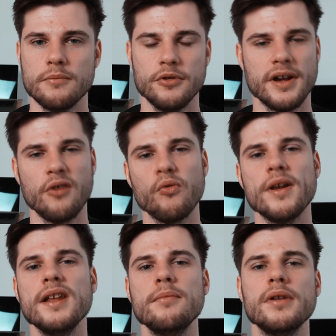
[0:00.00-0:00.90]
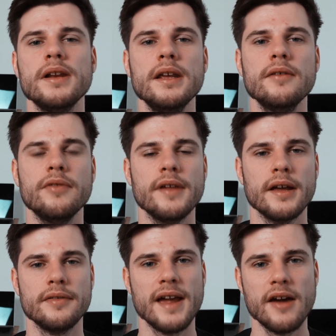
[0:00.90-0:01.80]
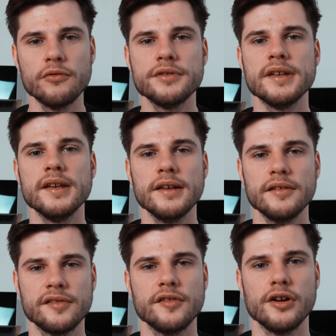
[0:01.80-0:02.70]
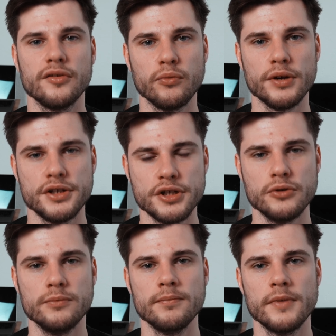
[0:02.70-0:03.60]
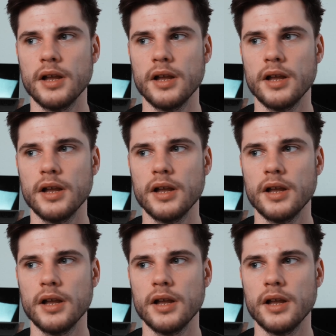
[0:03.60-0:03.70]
But I really believe that everything starts with you.